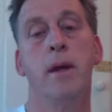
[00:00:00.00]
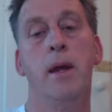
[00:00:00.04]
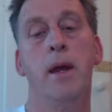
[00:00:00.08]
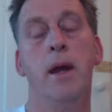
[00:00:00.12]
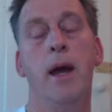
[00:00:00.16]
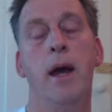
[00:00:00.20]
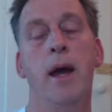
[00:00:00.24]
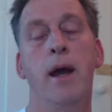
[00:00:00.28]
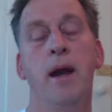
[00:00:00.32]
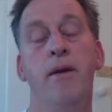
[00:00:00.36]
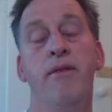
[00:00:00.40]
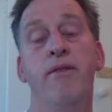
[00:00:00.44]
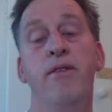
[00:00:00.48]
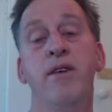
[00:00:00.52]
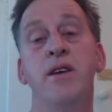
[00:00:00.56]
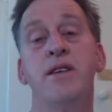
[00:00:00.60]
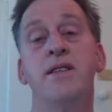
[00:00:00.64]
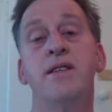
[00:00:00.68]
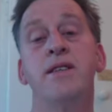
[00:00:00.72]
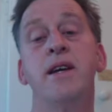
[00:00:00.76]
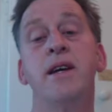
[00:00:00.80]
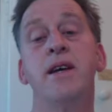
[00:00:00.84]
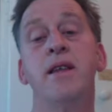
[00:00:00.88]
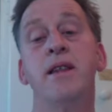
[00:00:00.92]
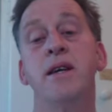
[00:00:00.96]
And if you
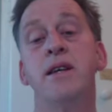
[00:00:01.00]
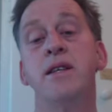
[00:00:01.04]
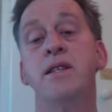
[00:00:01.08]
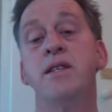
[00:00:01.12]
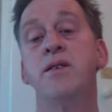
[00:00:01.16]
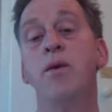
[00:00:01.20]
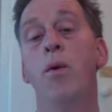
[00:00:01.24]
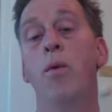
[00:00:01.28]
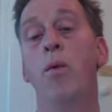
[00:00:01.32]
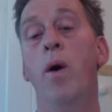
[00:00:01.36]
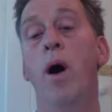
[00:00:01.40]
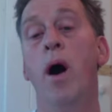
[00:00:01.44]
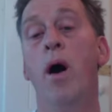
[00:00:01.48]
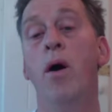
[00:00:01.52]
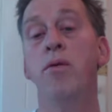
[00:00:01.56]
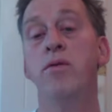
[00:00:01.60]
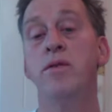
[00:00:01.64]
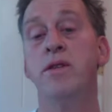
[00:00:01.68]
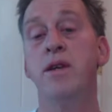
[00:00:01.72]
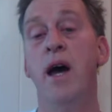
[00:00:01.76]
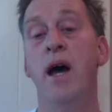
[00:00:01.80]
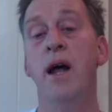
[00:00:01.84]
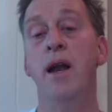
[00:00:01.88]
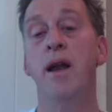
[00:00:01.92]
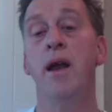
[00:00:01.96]
see this, well
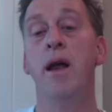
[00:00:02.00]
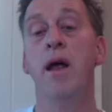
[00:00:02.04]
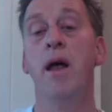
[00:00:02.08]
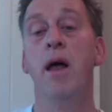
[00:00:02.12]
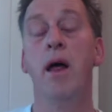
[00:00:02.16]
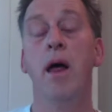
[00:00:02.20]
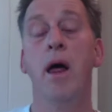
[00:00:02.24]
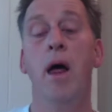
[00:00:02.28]
done.